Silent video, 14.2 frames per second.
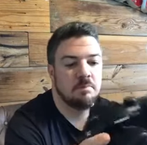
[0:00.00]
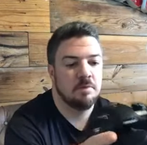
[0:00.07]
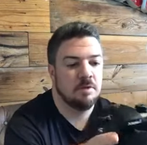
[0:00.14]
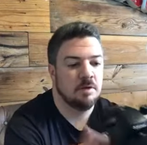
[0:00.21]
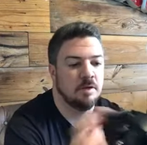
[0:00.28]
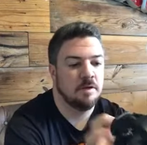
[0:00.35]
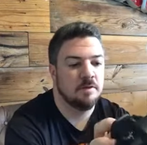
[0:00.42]

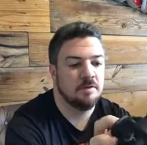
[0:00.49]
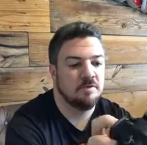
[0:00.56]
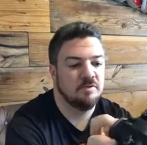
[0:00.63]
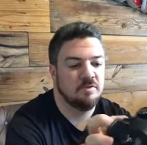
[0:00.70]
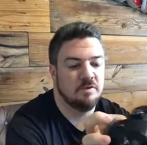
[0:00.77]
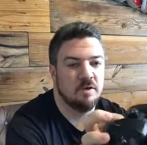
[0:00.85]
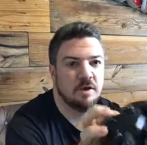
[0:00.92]
Alright, let's
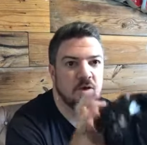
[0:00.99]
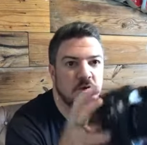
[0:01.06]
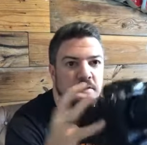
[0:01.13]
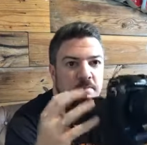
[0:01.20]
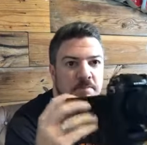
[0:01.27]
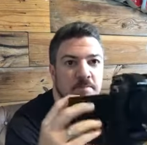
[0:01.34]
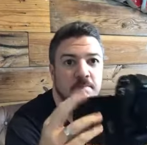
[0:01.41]
try
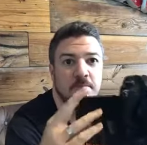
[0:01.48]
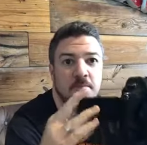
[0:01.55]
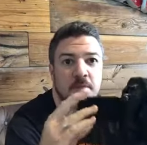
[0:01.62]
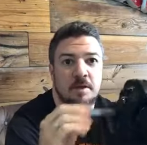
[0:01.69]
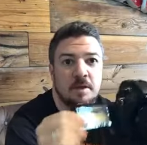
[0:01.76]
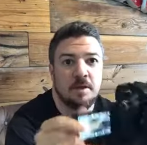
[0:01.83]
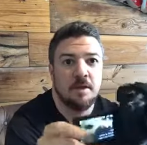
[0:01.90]

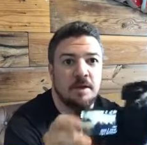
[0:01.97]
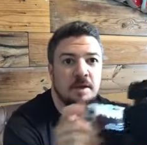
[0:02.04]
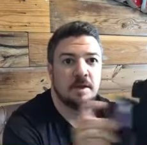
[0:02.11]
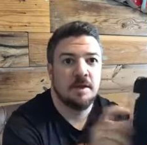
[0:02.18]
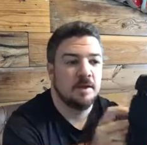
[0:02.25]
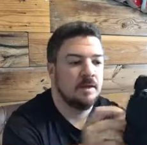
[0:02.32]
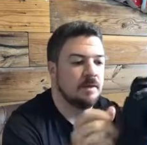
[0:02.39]

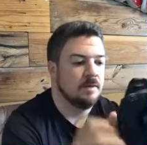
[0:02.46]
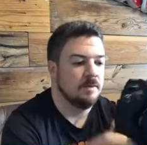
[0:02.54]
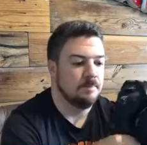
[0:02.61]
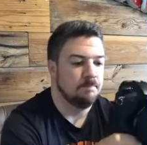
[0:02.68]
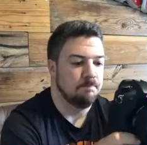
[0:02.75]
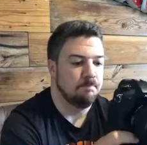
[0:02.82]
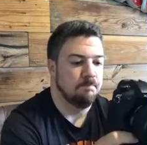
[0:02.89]
to
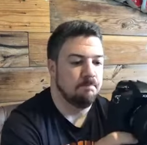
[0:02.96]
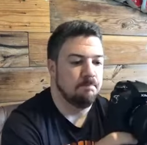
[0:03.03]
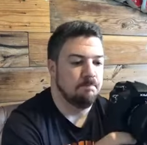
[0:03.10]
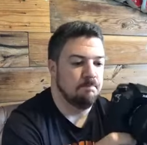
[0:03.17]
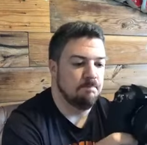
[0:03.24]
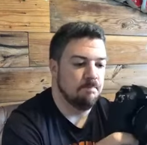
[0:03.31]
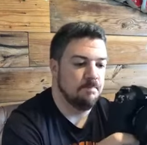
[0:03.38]

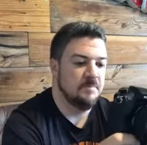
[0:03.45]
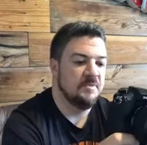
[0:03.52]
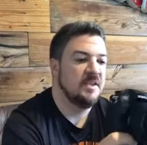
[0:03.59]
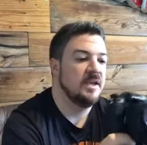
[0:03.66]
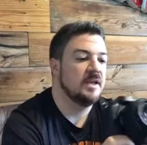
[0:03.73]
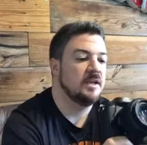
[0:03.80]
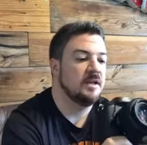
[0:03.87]

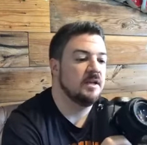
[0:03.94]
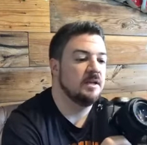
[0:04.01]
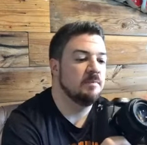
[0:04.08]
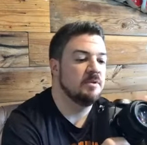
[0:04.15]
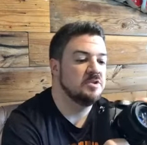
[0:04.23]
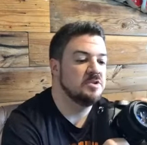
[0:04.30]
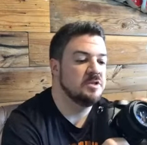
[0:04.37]
take an
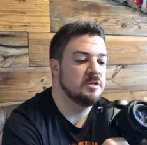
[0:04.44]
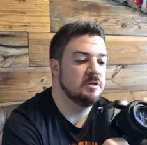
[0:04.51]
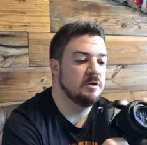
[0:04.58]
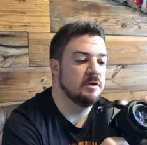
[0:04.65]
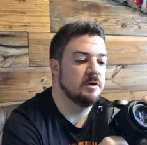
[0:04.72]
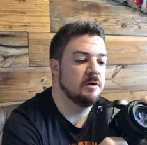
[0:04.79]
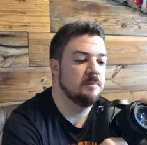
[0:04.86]
image here.